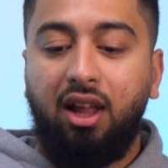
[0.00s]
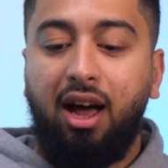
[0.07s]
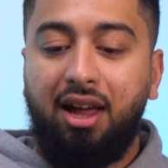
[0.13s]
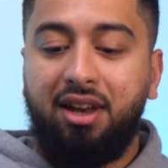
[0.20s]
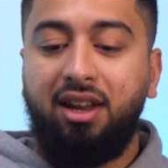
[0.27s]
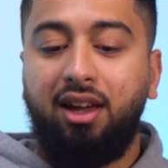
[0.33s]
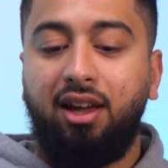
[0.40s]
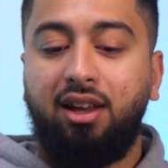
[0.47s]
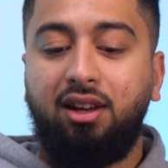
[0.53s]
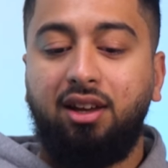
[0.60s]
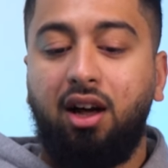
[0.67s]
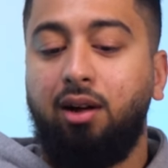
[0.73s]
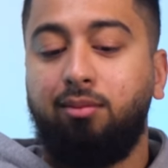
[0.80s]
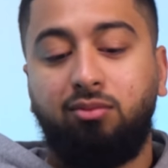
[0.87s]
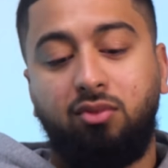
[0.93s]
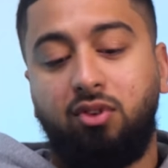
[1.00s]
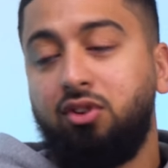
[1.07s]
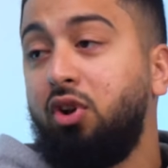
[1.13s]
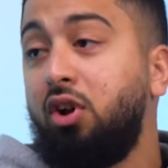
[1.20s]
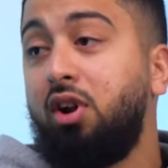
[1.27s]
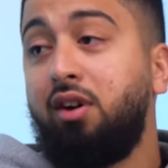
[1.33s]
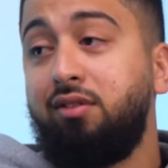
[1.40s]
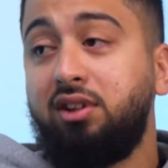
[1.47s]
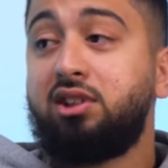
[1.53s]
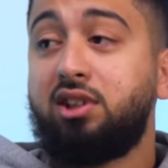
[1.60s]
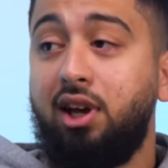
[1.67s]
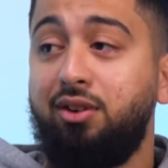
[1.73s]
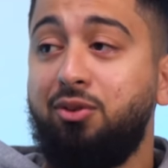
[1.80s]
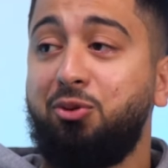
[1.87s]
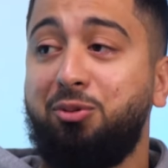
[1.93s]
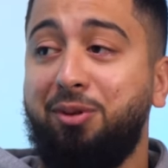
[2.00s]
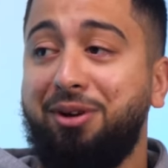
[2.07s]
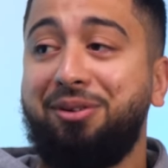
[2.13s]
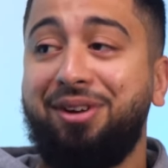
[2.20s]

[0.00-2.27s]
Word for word: and then um not other scandals but